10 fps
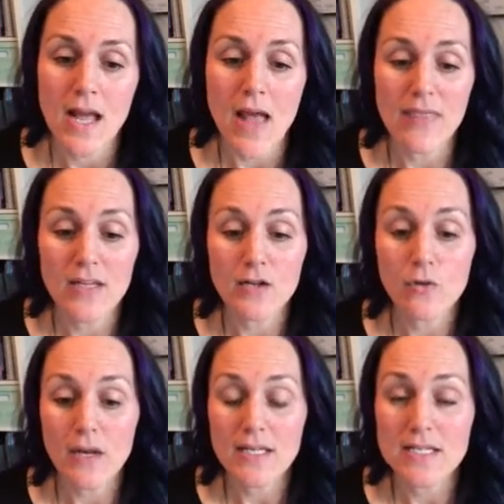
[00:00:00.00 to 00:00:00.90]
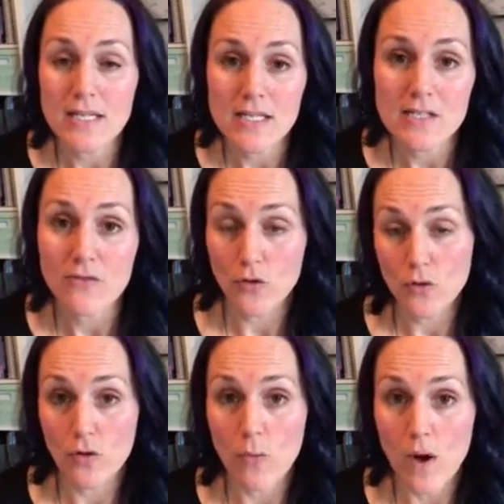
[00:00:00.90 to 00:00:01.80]
And then grade D is
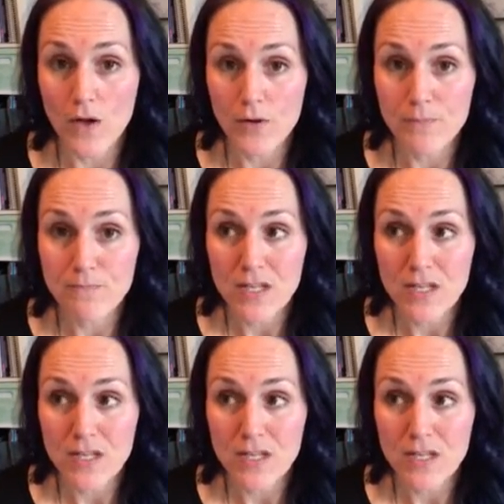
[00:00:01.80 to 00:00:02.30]
floral water.